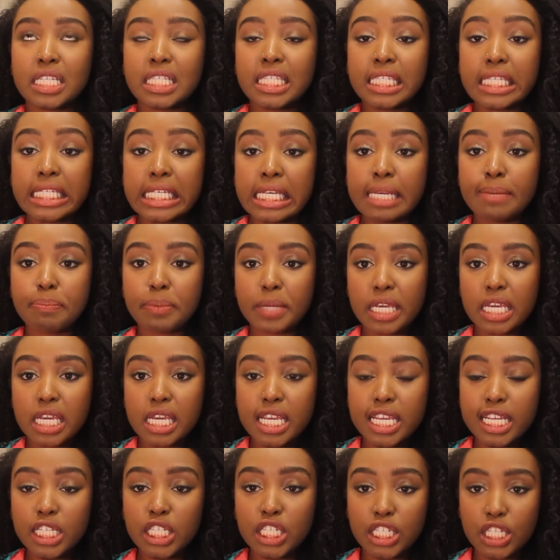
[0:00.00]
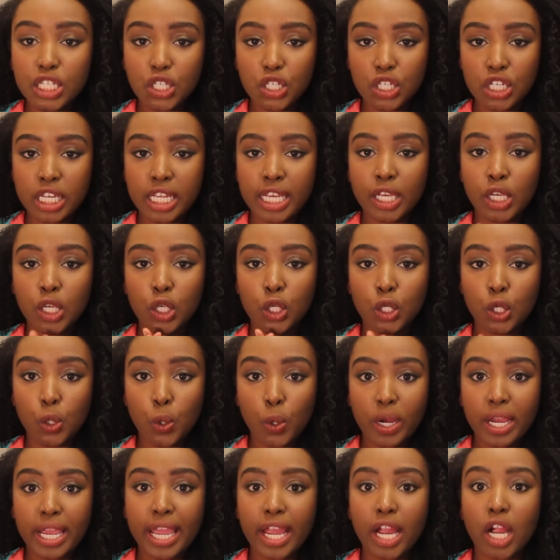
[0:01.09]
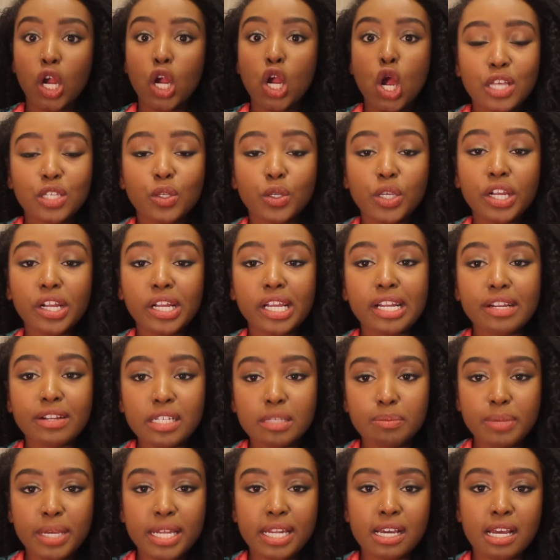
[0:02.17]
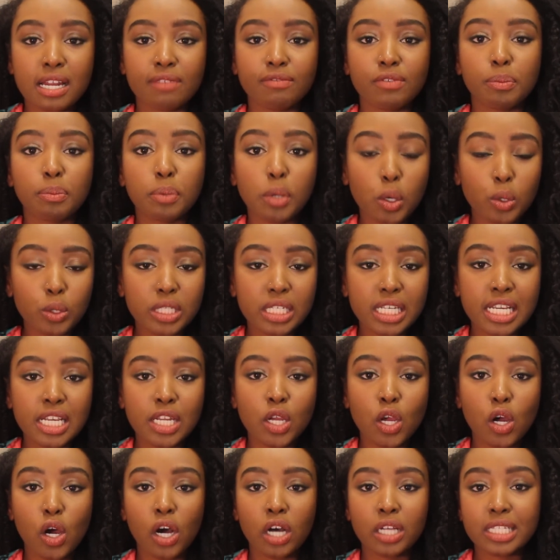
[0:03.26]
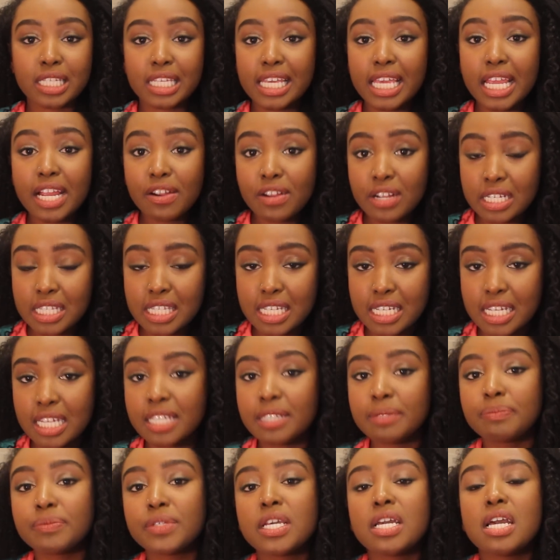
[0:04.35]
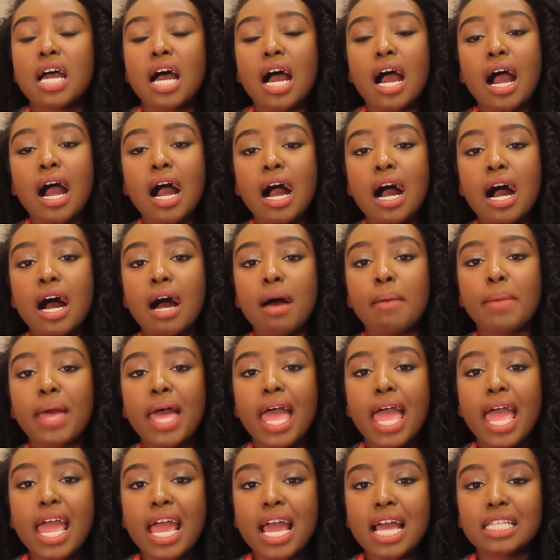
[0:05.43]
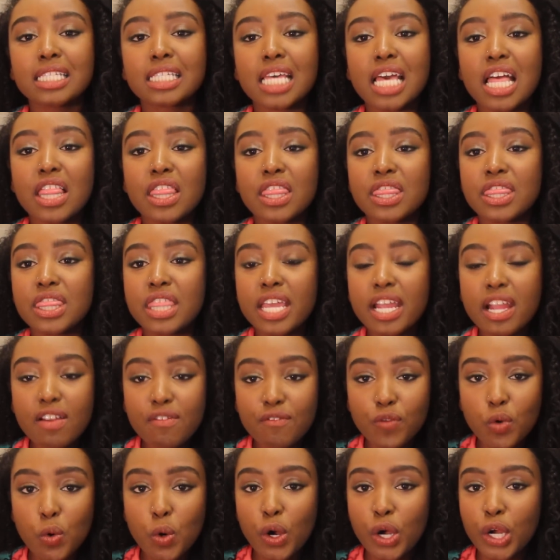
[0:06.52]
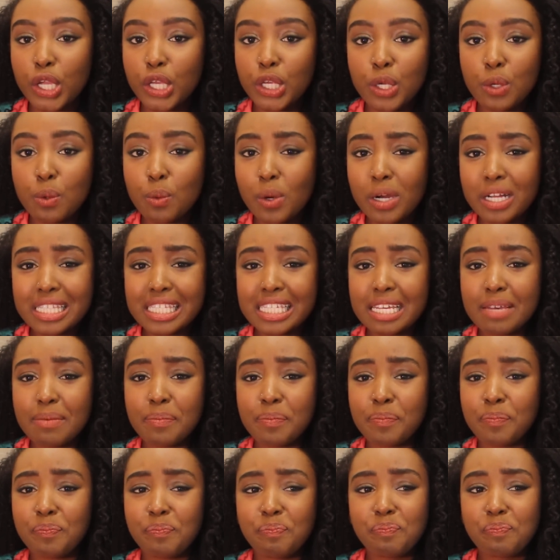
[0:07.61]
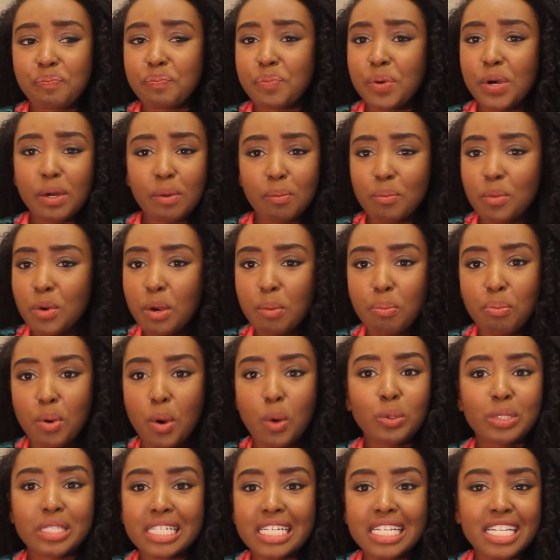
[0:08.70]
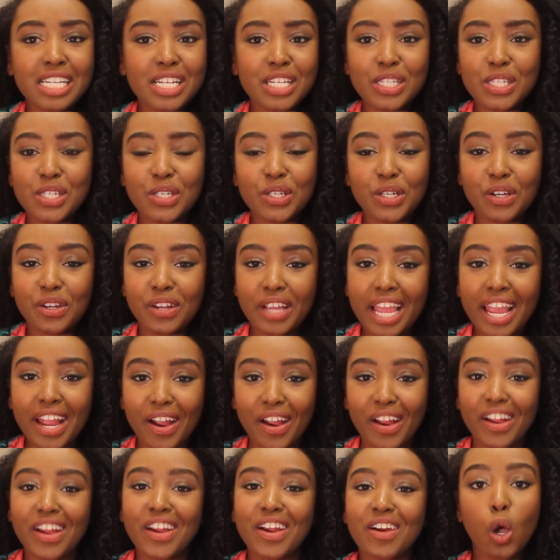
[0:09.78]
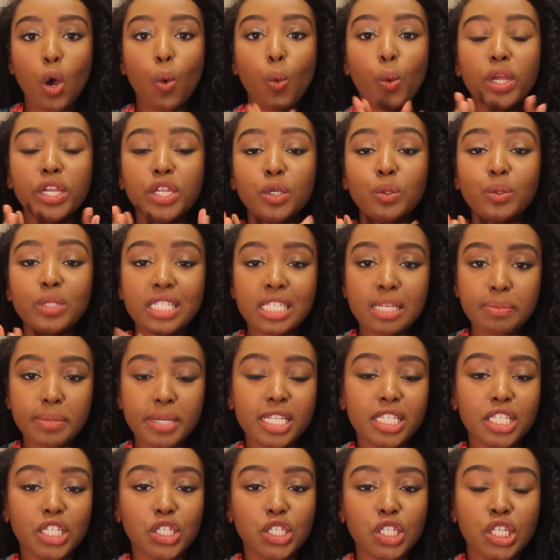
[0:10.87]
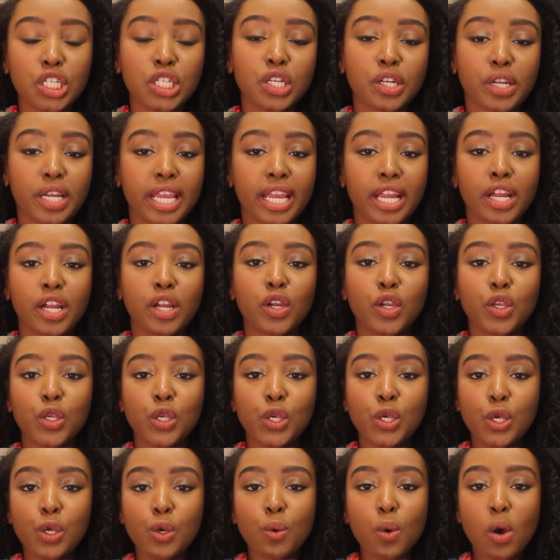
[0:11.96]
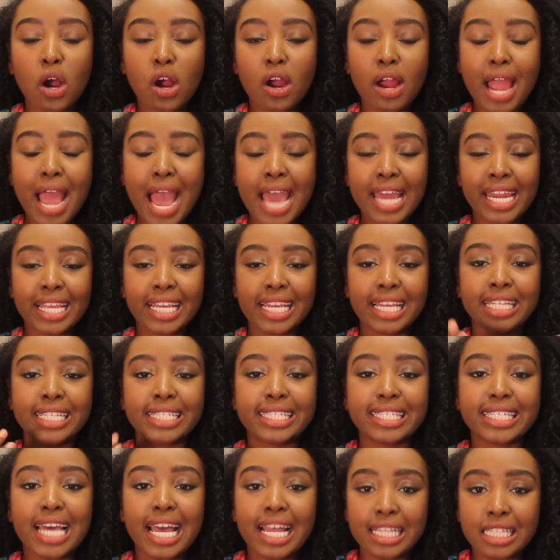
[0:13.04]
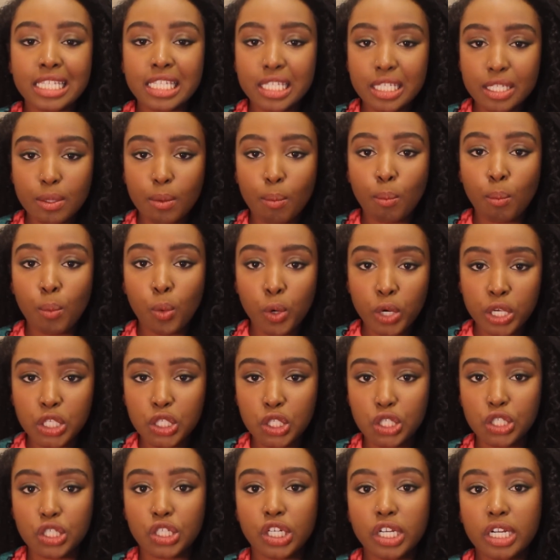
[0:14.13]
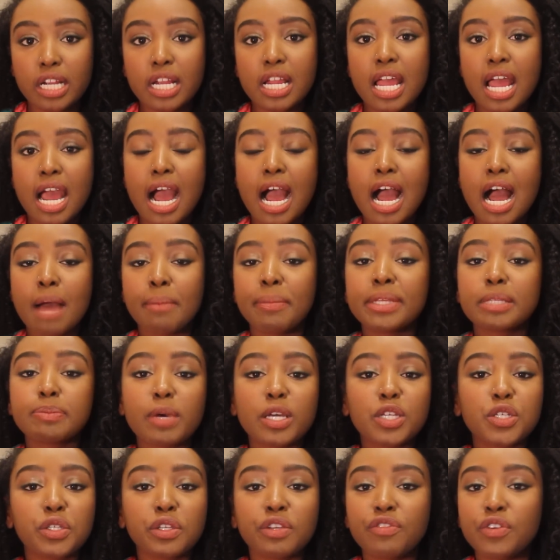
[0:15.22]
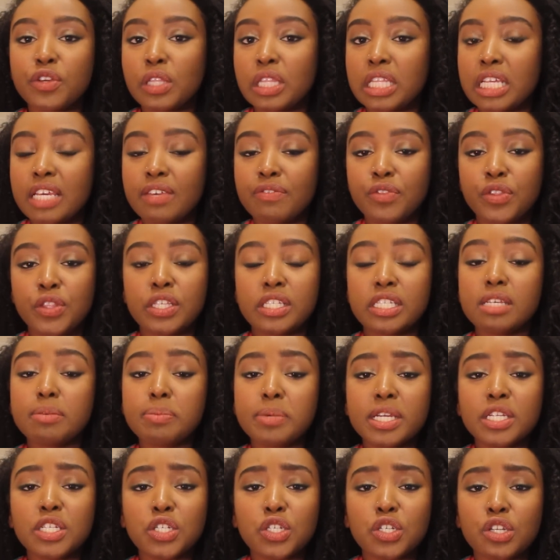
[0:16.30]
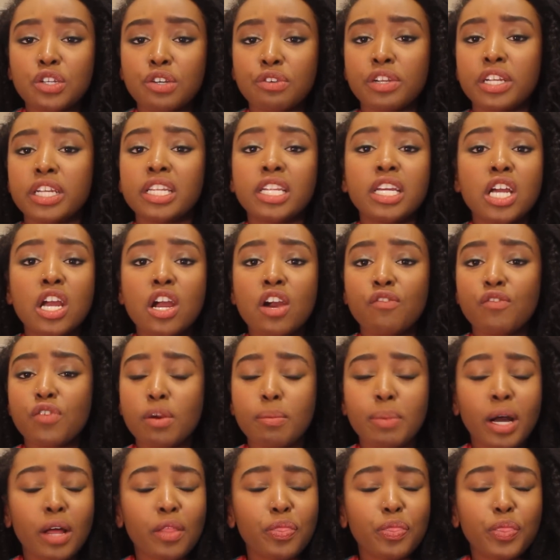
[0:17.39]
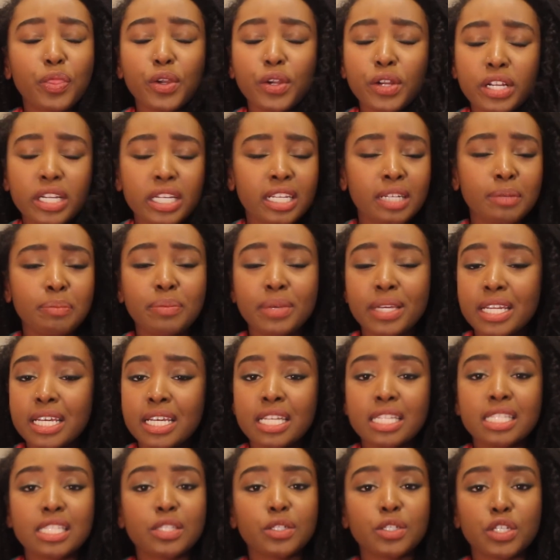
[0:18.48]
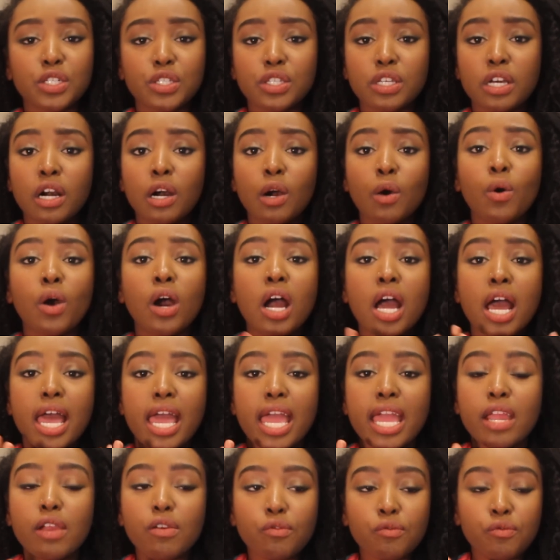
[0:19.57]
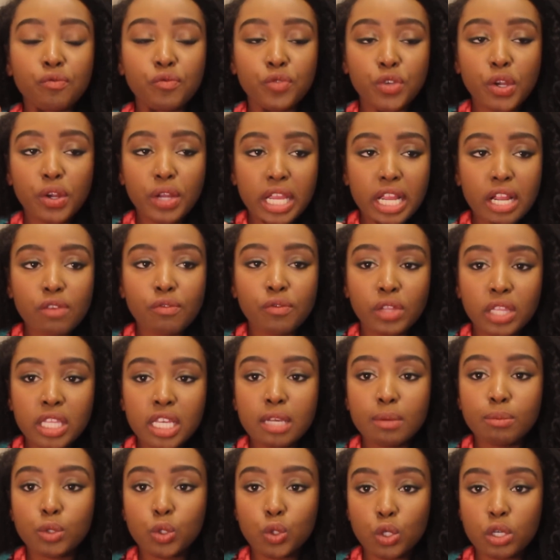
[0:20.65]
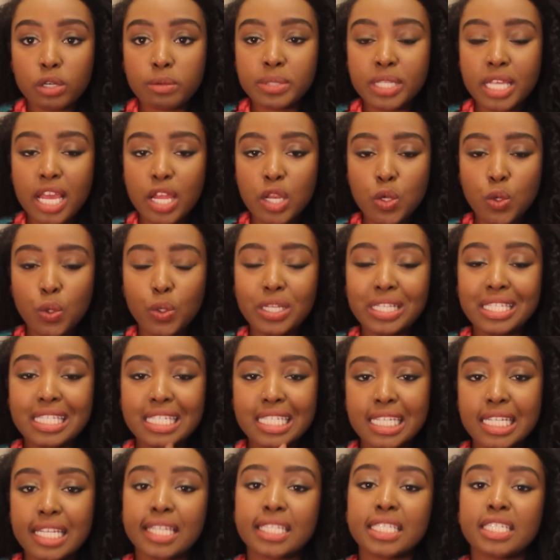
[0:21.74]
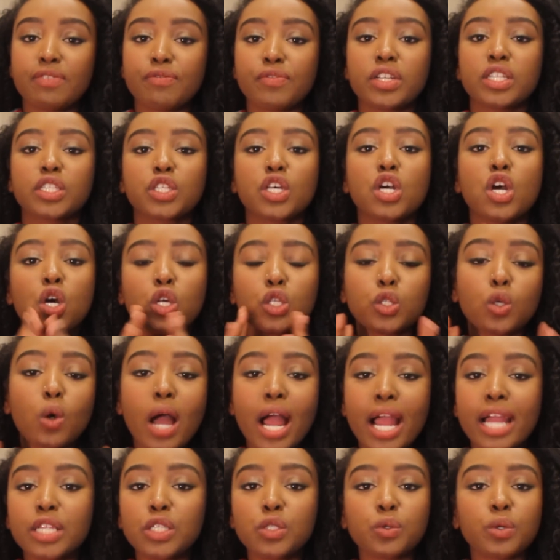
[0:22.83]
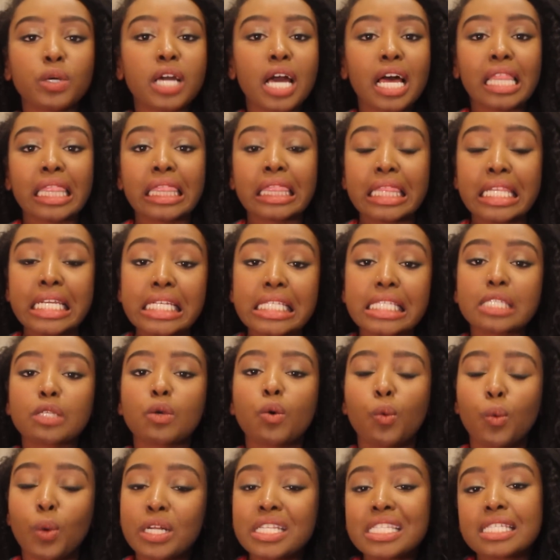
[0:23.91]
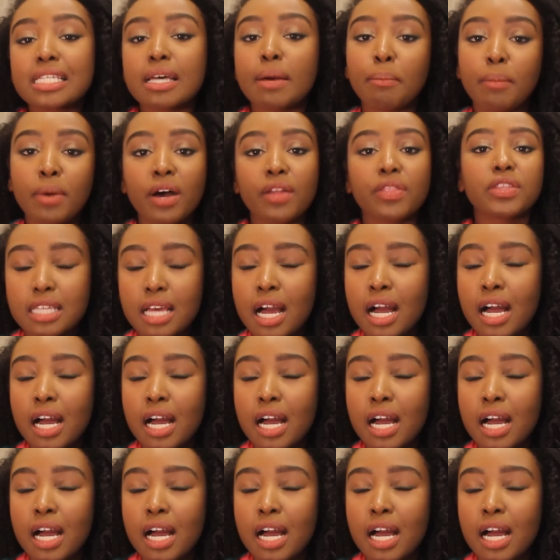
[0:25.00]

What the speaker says: deep conditioning your hair. So your hair is made out of a protein called keratin, and therefore you want to put more protein into your hair. When you deep condition your hair, you are adding intense moisture, especially if you leave the deep conditioner in for about 30 minutes or so. Your hair really absorbs it and you can see the difference. So I do it at least once a month,